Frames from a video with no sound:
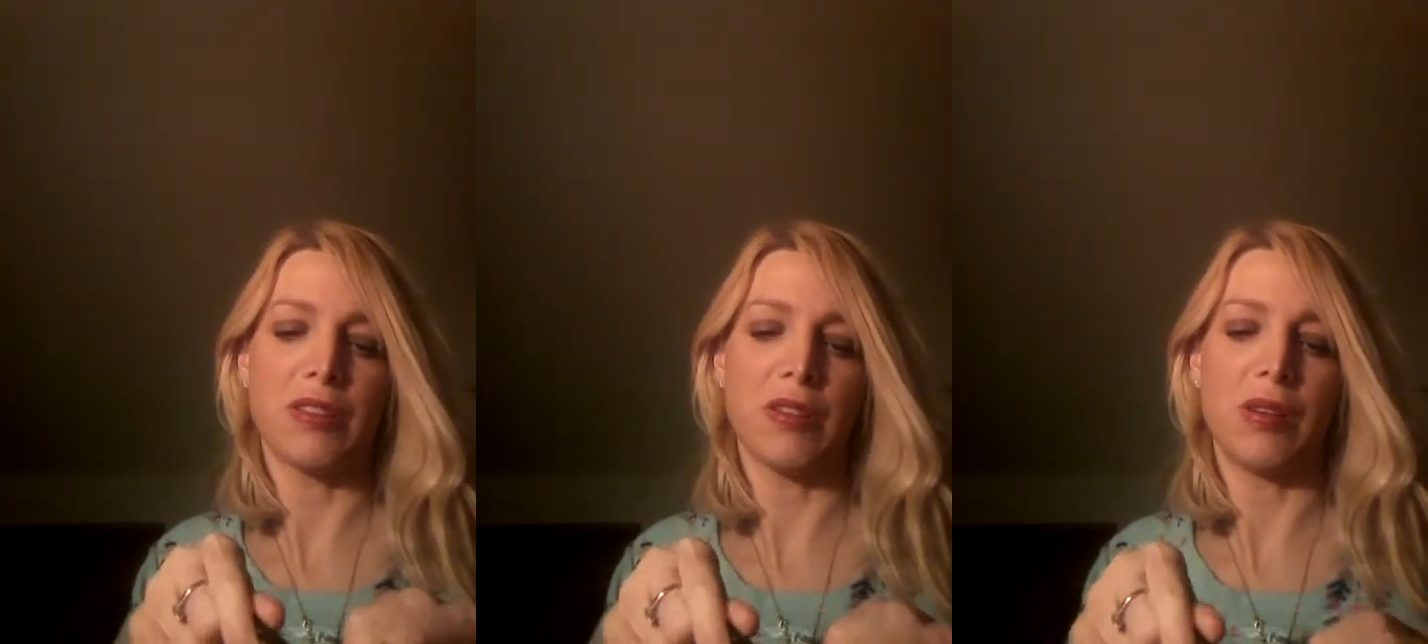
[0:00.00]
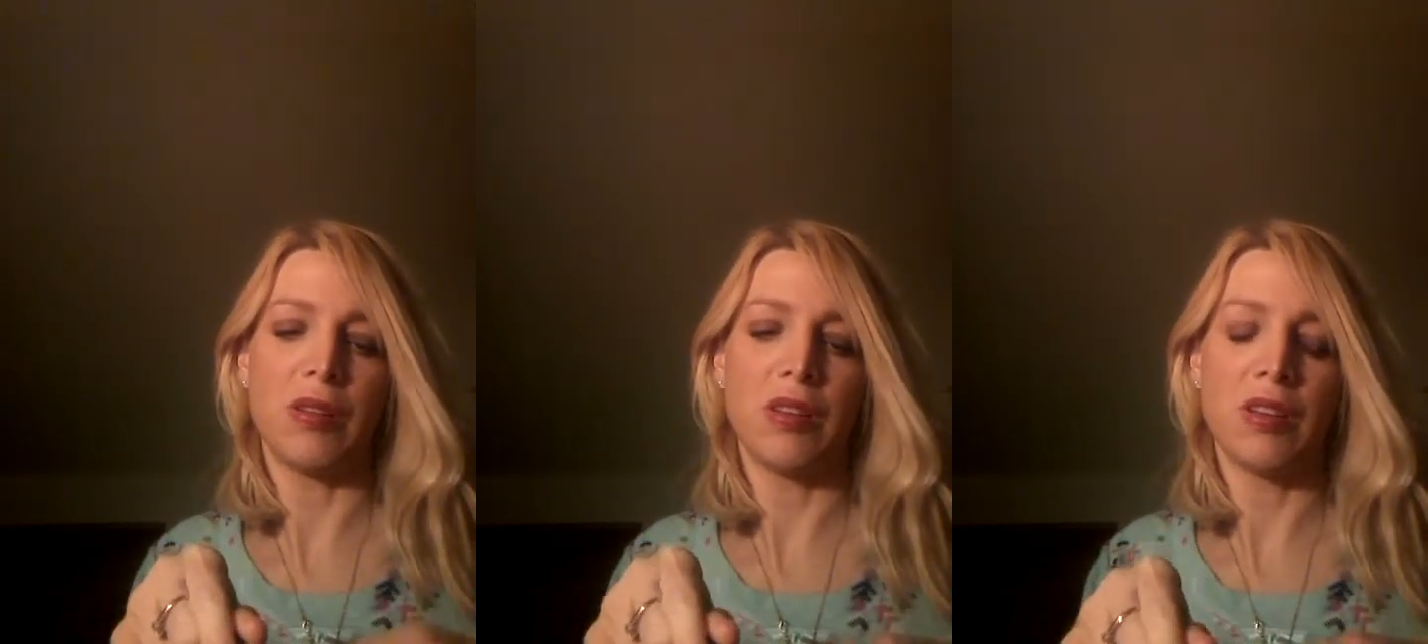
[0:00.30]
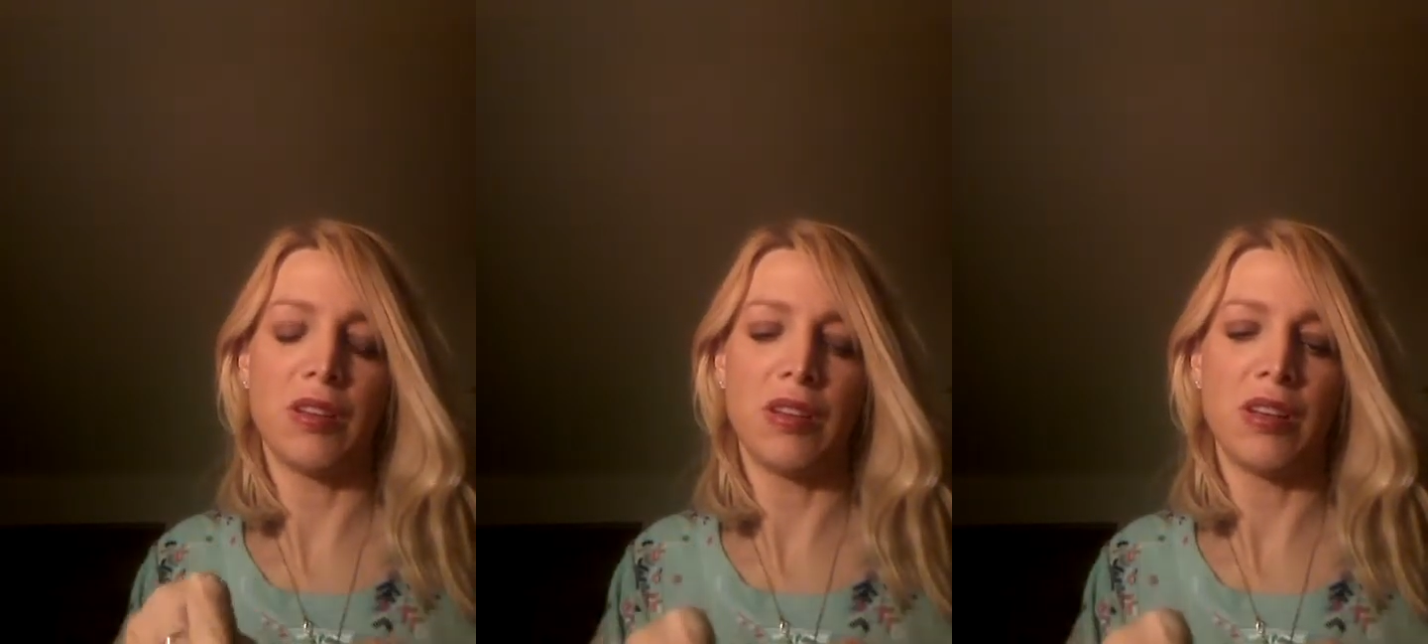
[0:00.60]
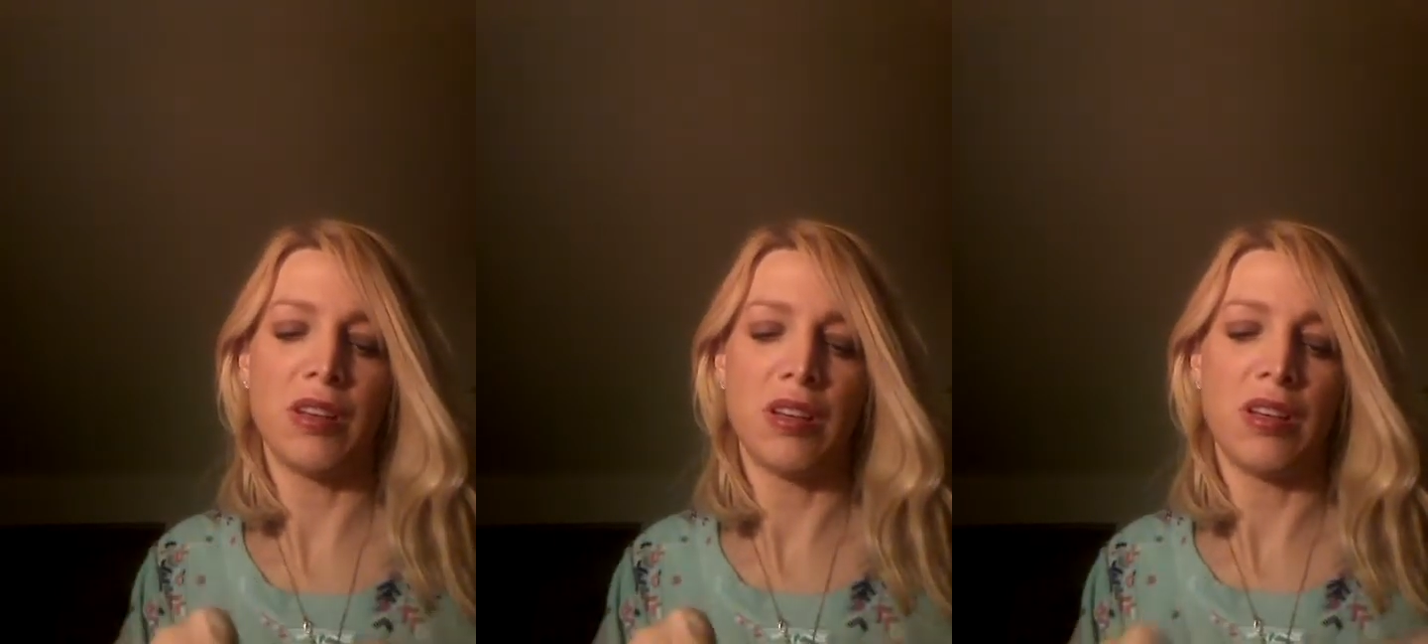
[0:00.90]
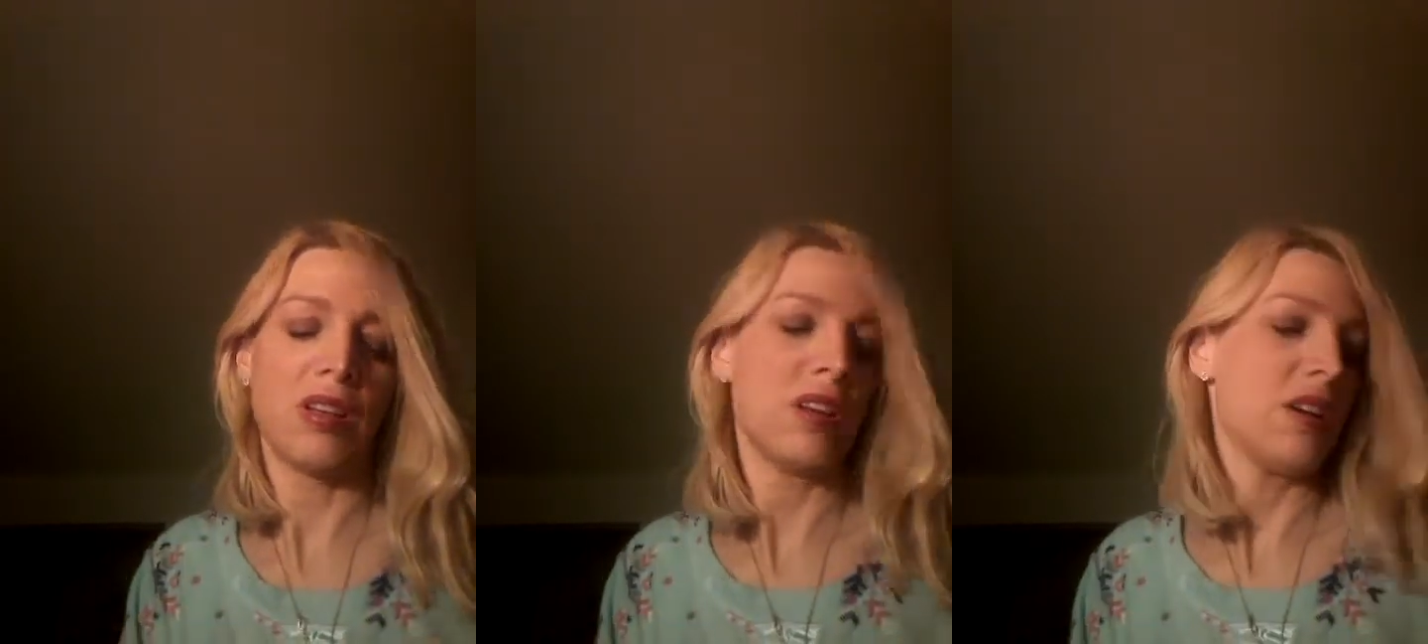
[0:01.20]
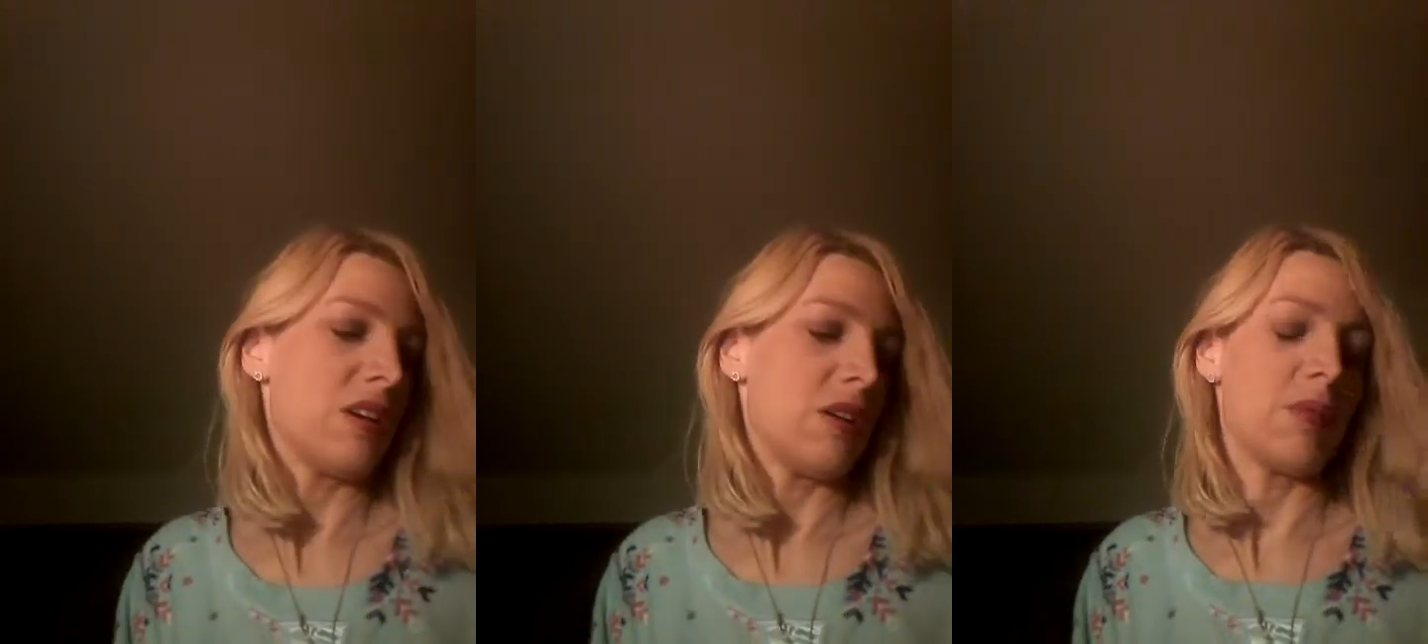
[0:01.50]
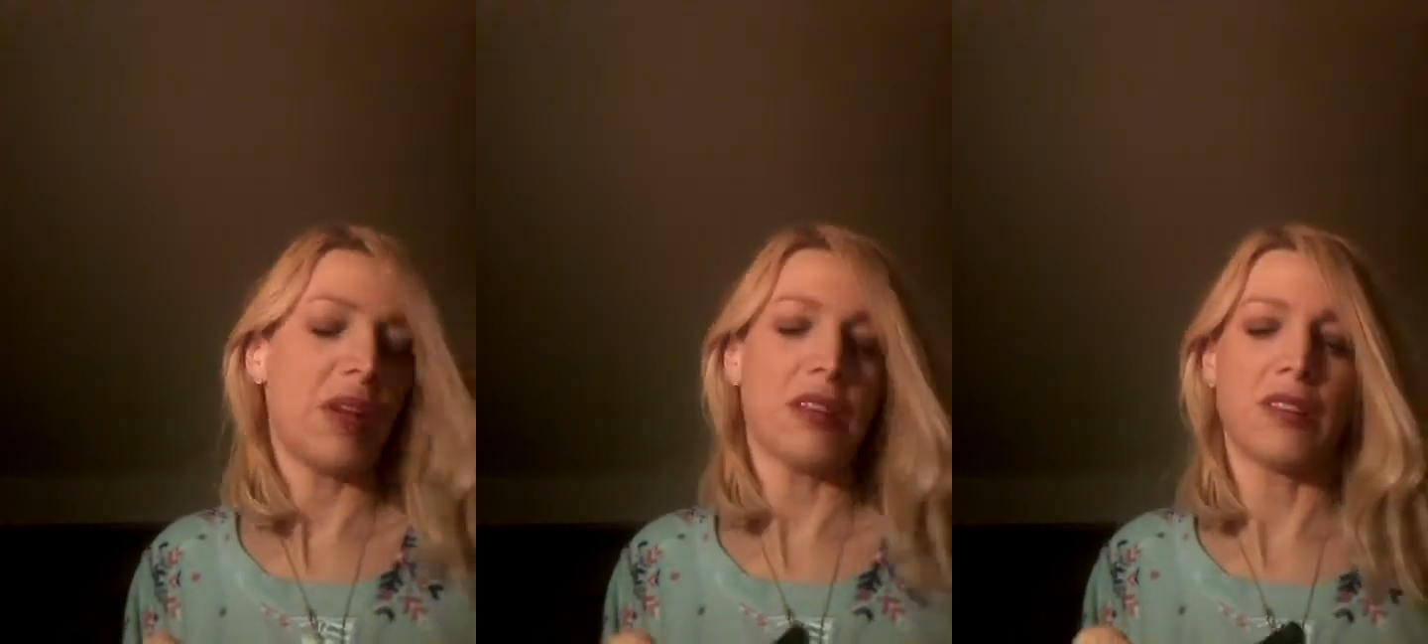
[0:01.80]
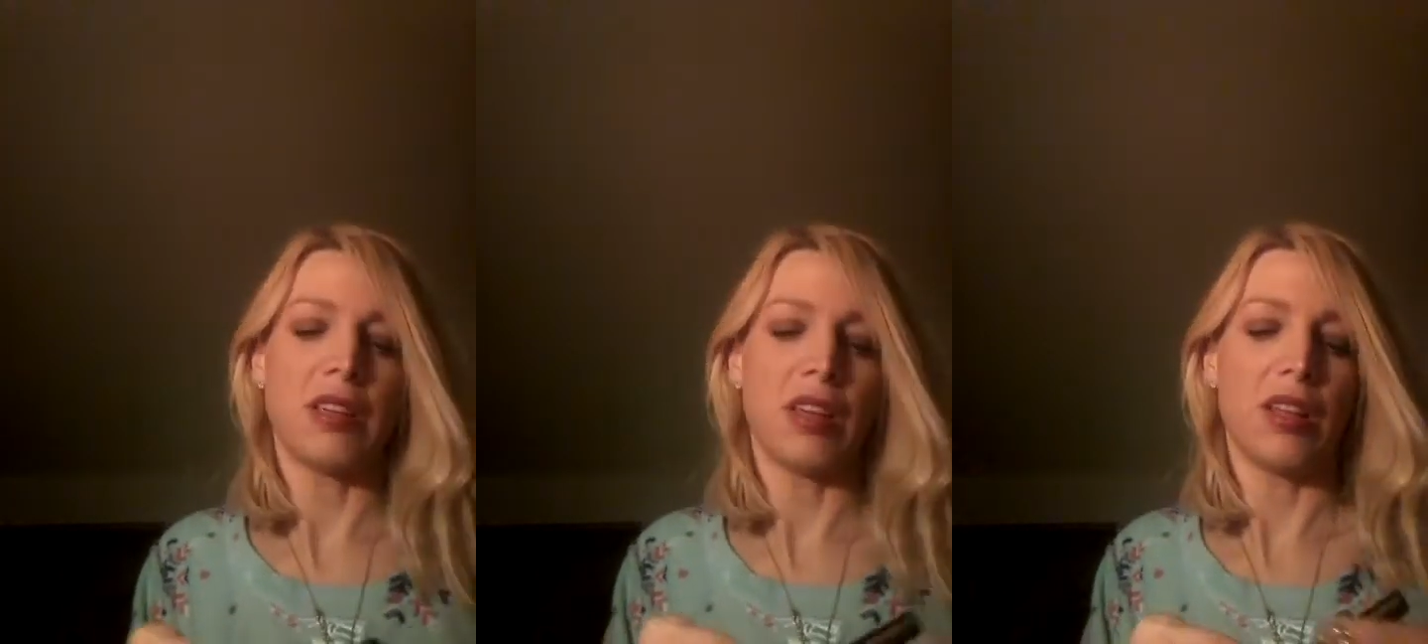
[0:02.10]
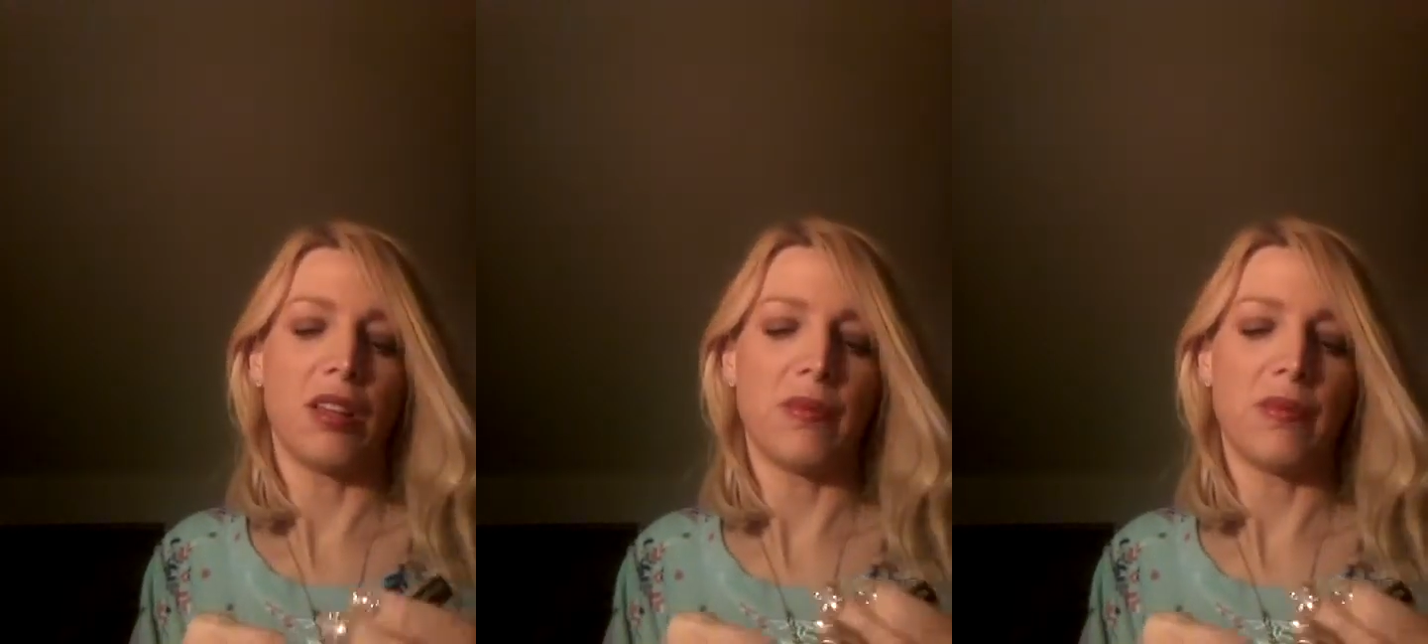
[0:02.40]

so I'm guessing it.